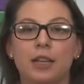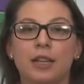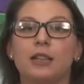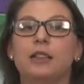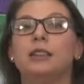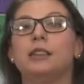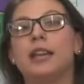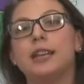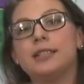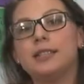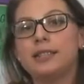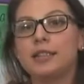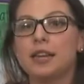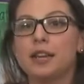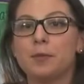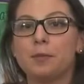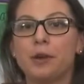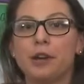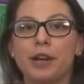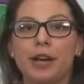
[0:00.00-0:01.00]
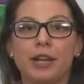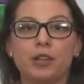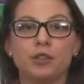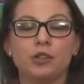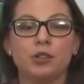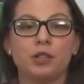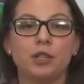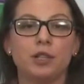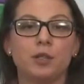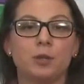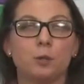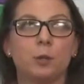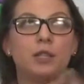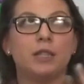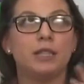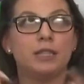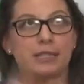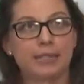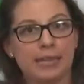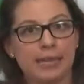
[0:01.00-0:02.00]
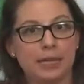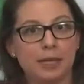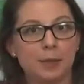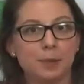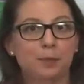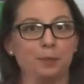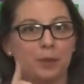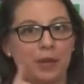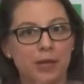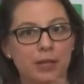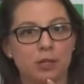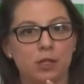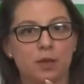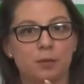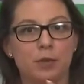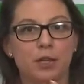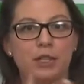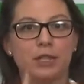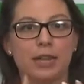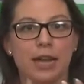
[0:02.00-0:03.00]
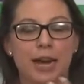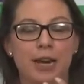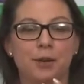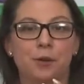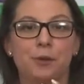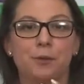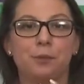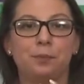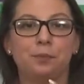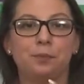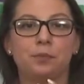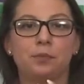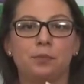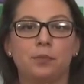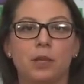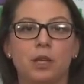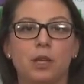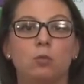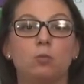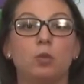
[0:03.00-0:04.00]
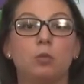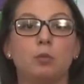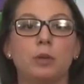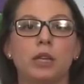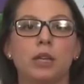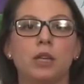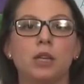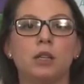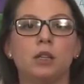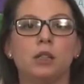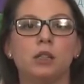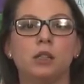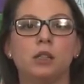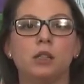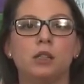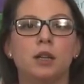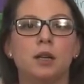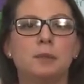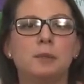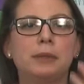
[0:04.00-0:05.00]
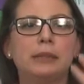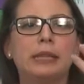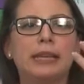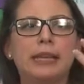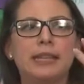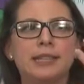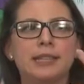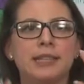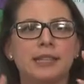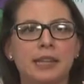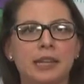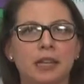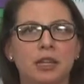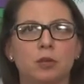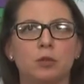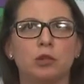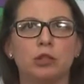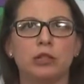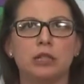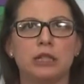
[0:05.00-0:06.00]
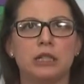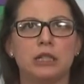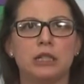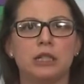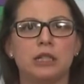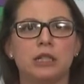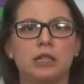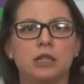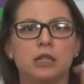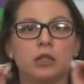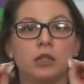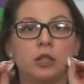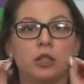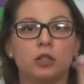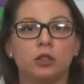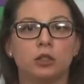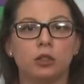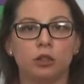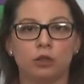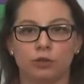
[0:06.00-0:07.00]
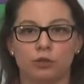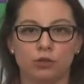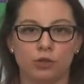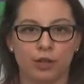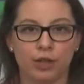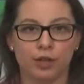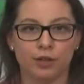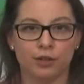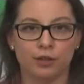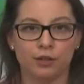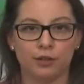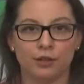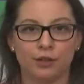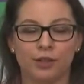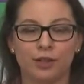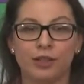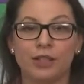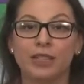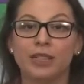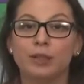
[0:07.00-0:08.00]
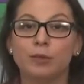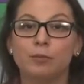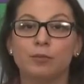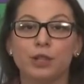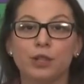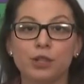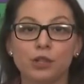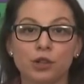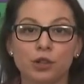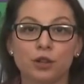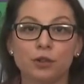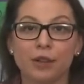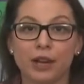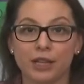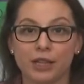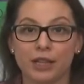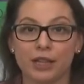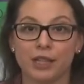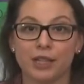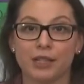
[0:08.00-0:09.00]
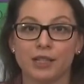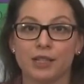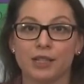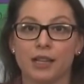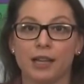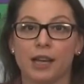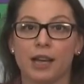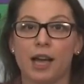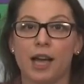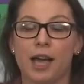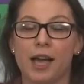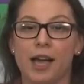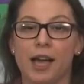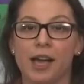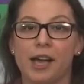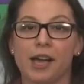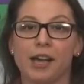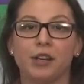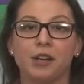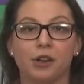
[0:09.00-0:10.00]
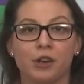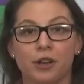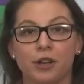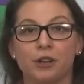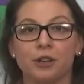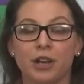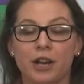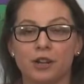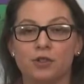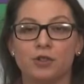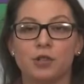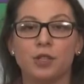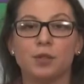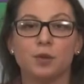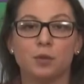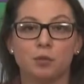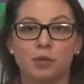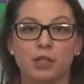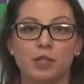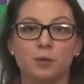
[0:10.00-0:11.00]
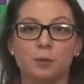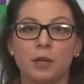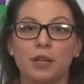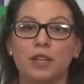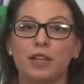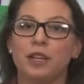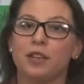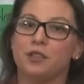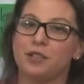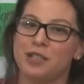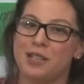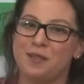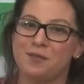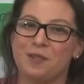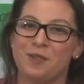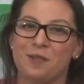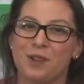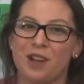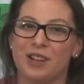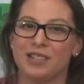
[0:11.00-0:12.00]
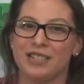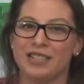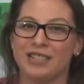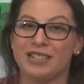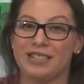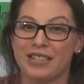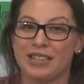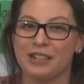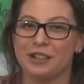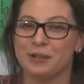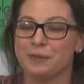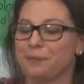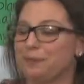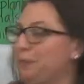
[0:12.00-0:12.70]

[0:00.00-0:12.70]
Let's set up our entries with the date, page number, and title. It will be Plants and Animal Needs Conclusion. Be sure to write this and our other entries from this week in your table of contents later.